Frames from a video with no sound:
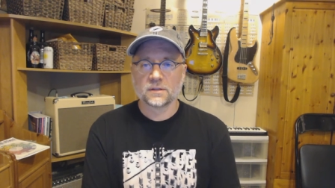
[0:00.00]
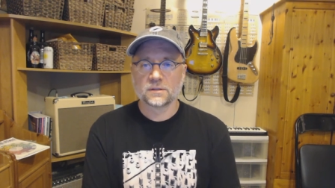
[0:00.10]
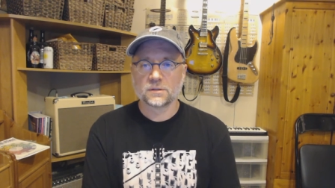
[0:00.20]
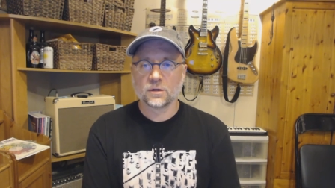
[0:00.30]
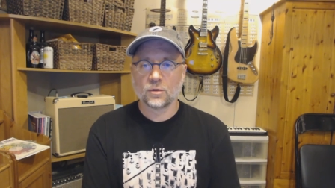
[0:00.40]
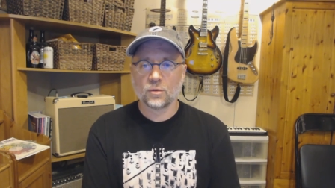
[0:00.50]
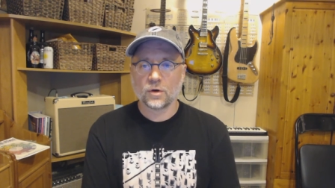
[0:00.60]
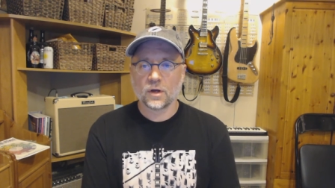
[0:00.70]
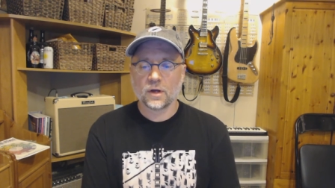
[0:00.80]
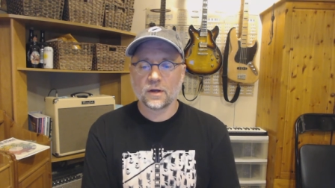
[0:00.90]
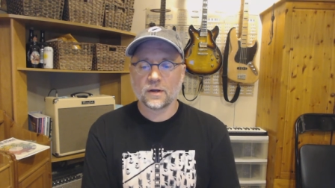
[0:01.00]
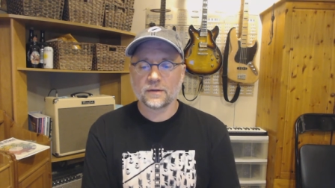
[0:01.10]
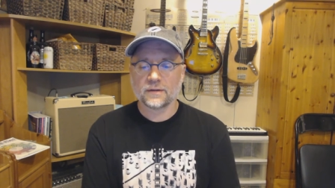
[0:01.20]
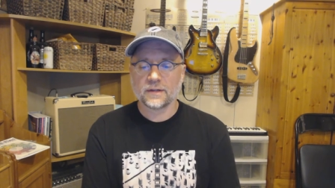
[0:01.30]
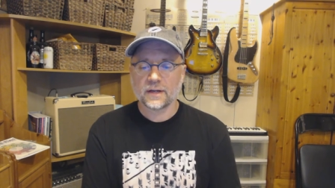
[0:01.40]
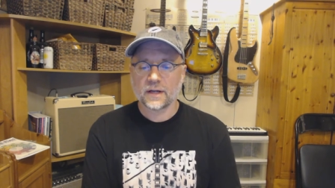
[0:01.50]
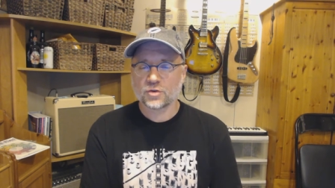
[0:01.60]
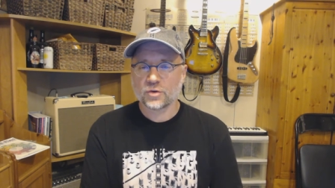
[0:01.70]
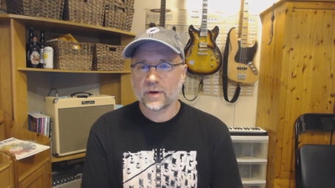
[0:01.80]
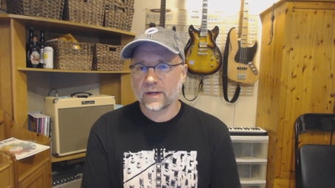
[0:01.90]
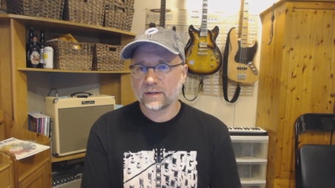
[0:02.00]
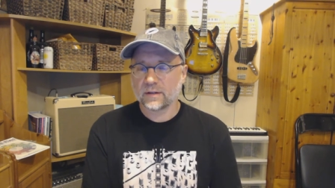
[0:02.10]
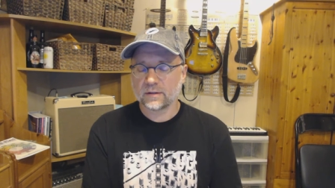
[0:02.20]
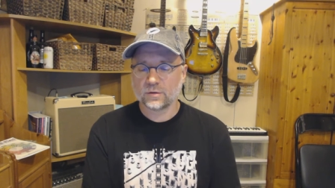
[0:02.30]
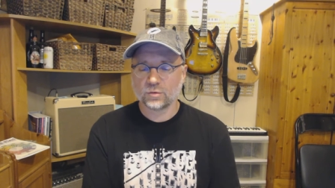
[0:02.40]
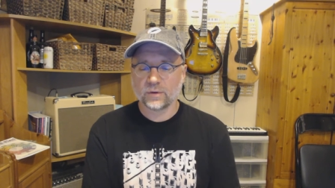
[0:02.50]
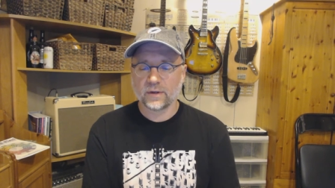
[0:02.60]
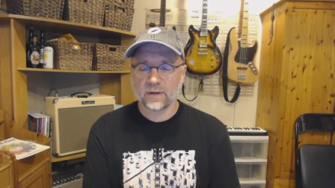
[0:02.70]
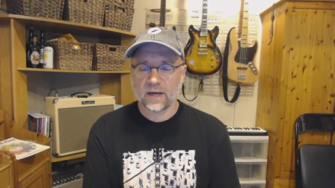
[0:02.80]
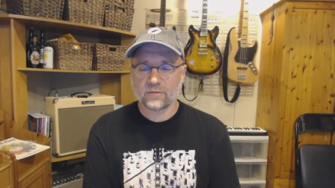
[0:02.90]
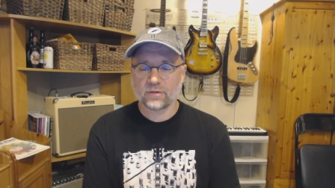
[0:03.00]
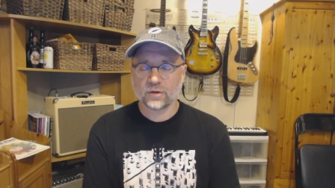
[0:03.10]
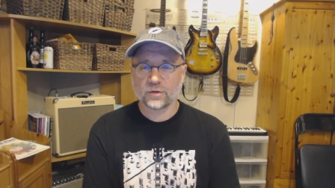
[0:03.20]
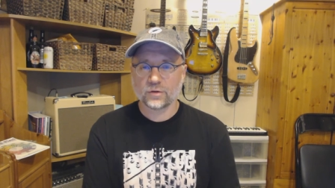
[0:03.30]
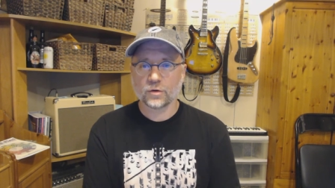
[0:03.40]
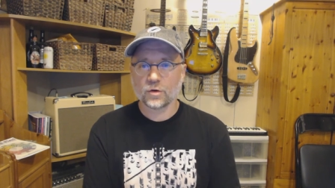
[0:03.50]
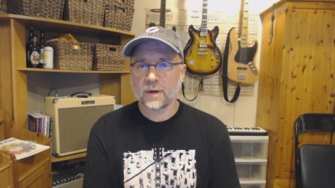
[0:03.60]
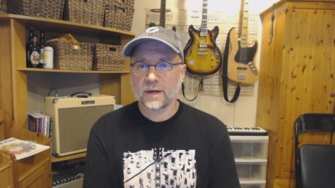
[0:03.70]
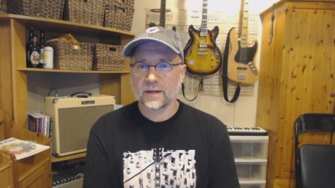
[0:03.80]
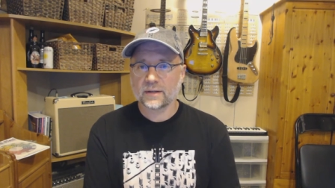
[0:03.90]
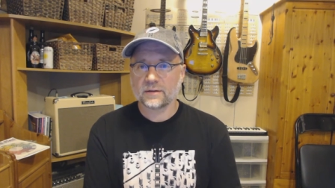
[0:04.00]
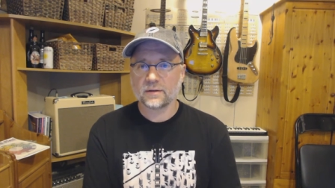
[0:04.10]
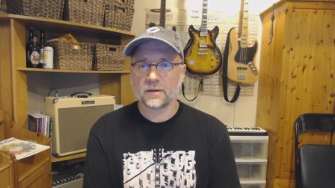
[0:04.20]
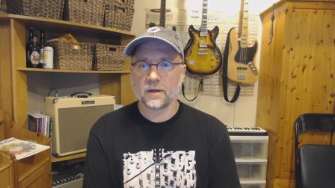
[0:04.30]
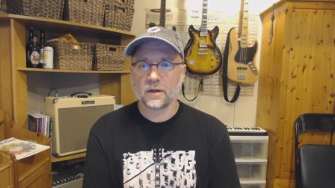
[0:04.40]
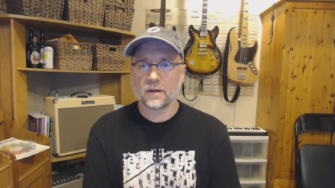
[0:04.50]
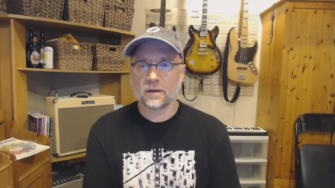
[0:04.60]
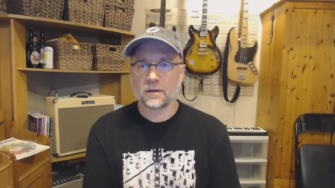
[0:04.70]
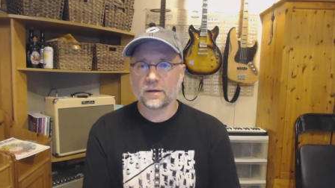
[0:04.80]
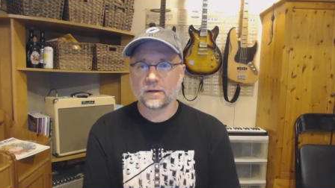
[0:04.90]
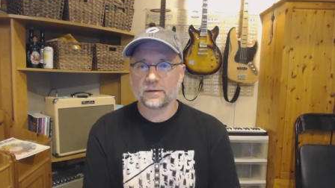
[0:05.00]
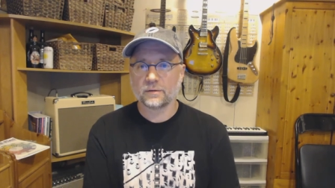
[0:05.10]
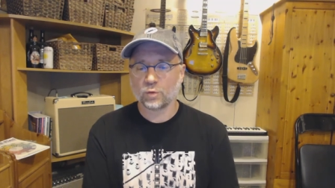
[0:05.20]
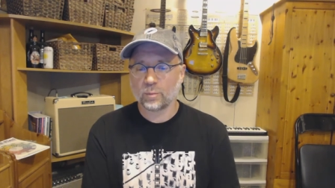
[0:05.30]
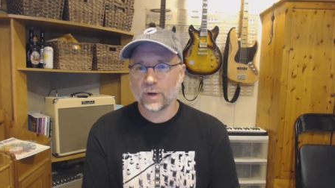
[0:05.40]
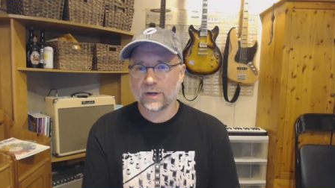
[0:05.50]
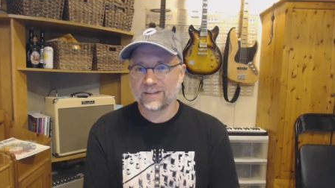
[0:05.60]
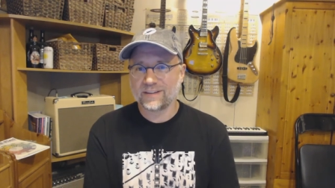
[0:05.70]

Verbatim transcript: So uh, then I tried to have another go at it, uh, no pun